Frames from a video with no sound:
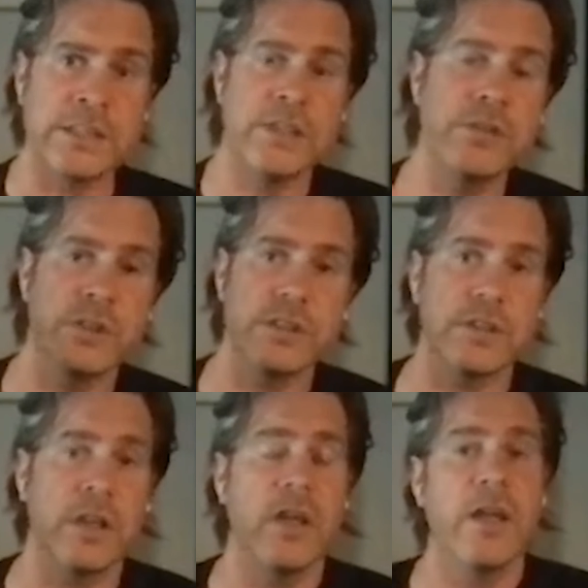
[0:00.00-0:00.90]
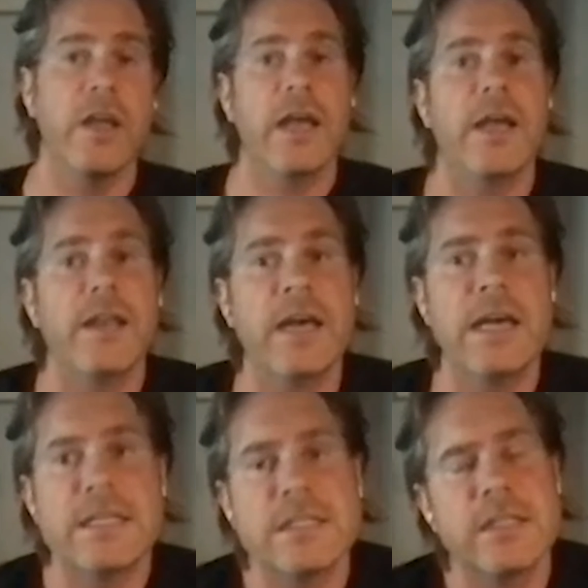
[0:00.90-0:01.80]
achieved this. And
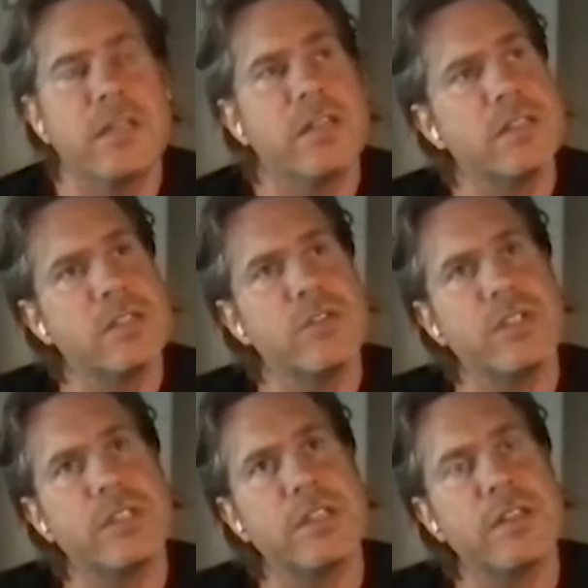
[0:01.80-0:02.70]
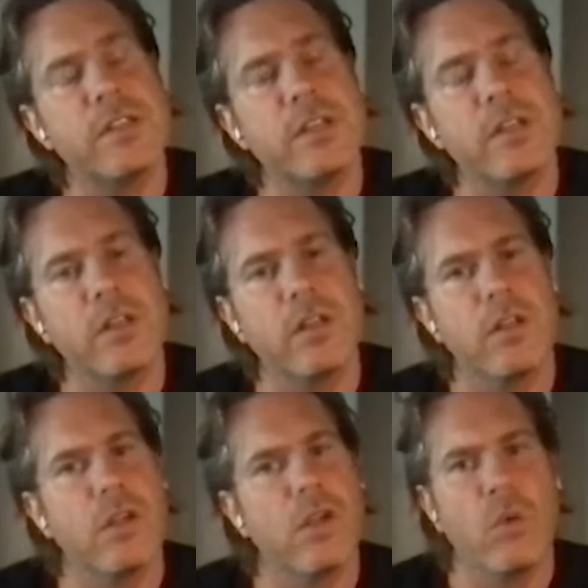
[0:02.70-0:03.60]
I sit in a situation and I think,
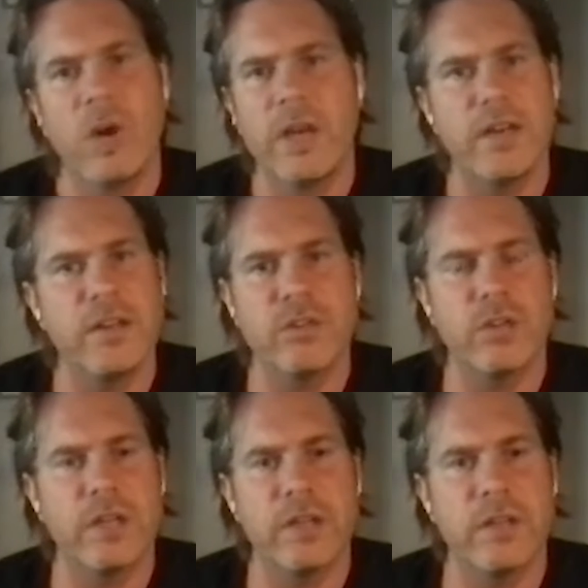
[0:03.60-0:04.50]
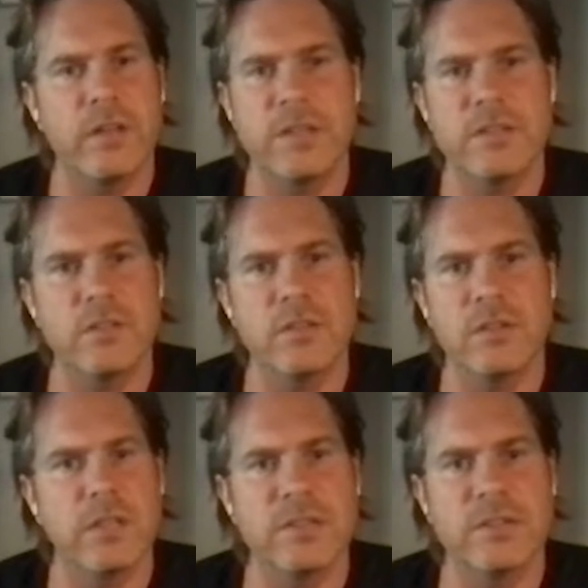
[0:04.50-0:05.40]
why didn't I try that?
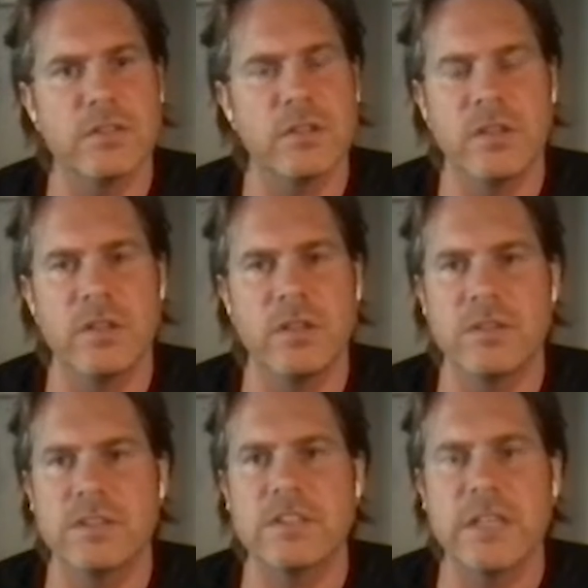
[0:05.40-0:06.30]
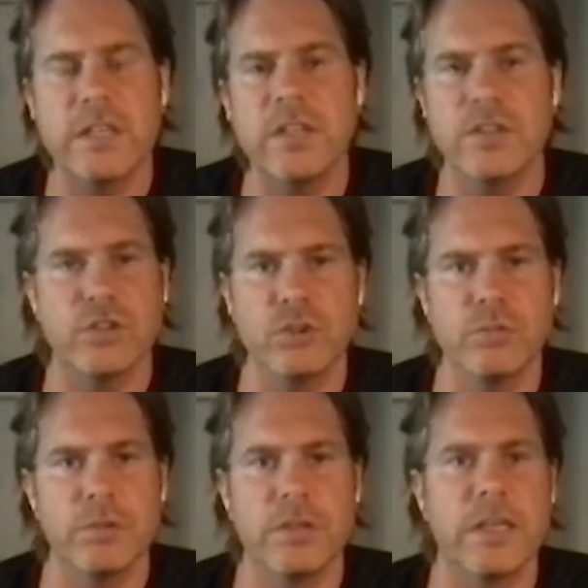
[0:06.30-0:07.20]
That's insanely
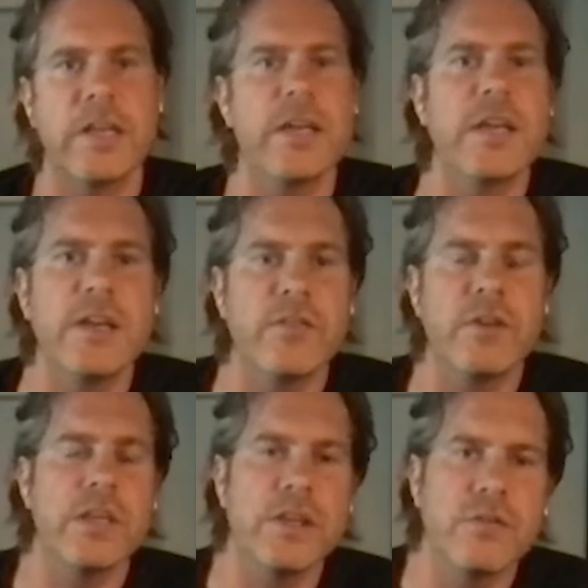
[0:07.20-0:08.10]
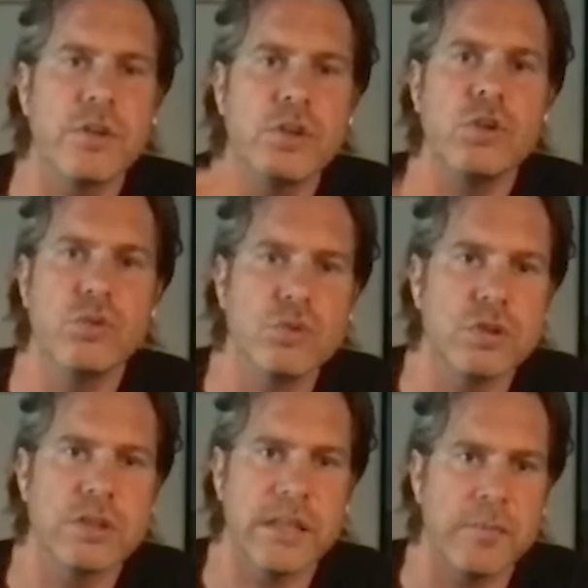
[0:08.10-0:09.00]
stupid that I never even
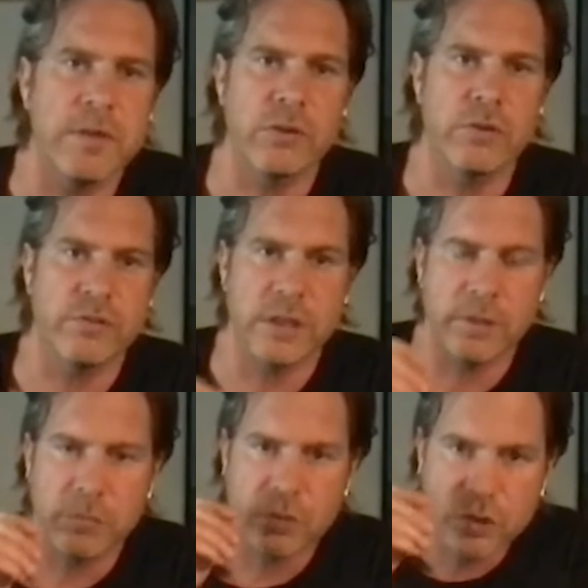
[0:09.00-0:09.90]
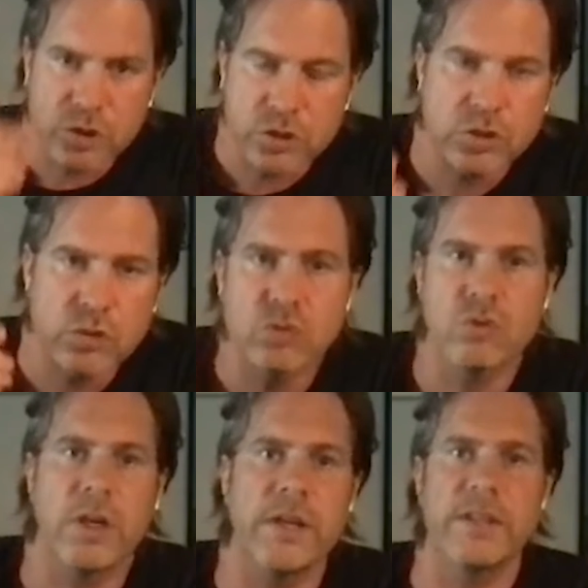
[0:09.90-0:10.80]
used that amount of time just to
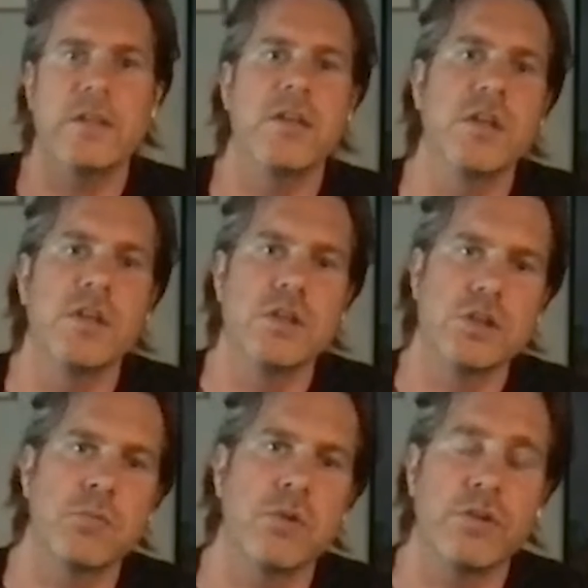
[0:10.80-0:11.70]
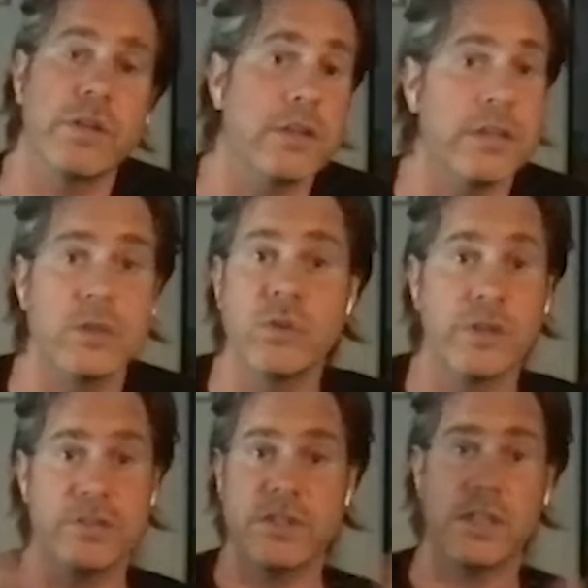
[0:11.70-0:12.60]
try that small thing that
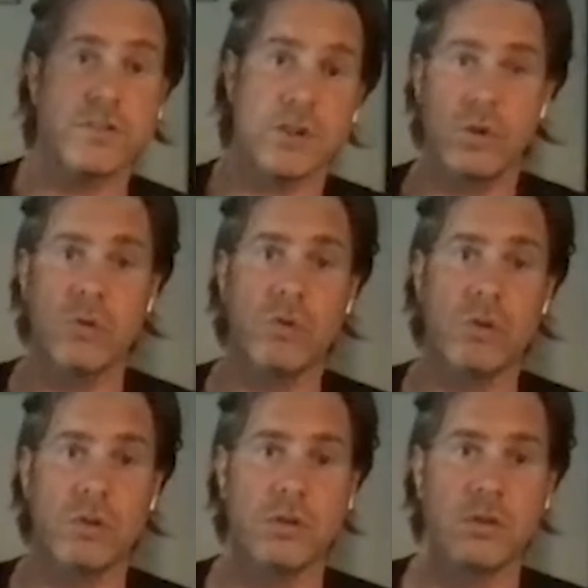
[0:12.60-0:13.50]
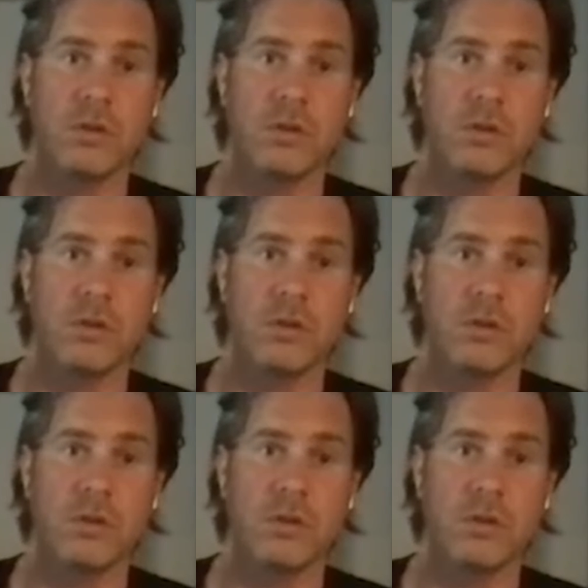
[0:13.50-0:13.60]
could have changed the whole